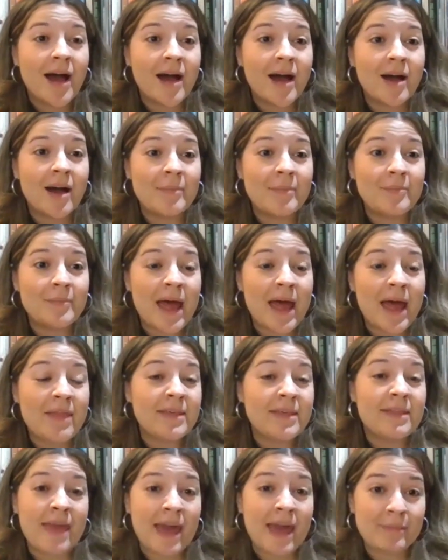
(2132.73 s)
And
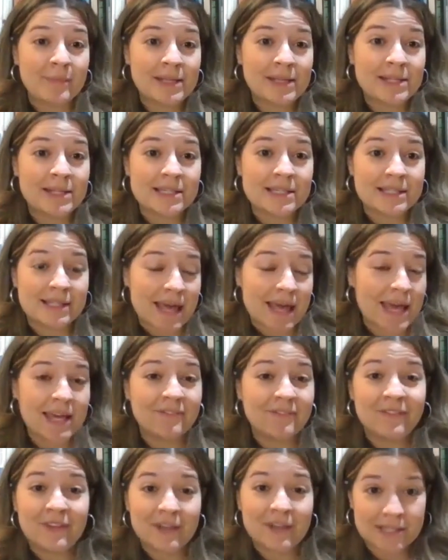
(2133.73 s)
then that means that they
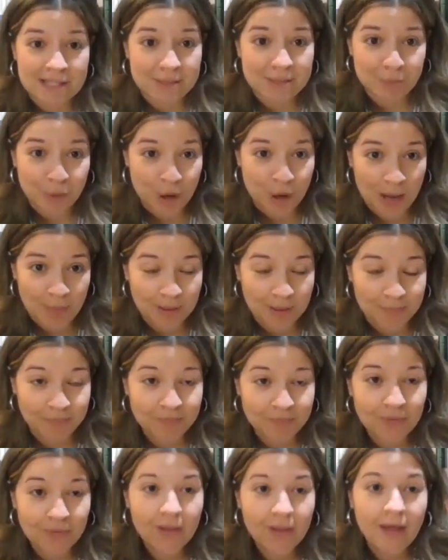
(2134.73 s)
can fix this problem.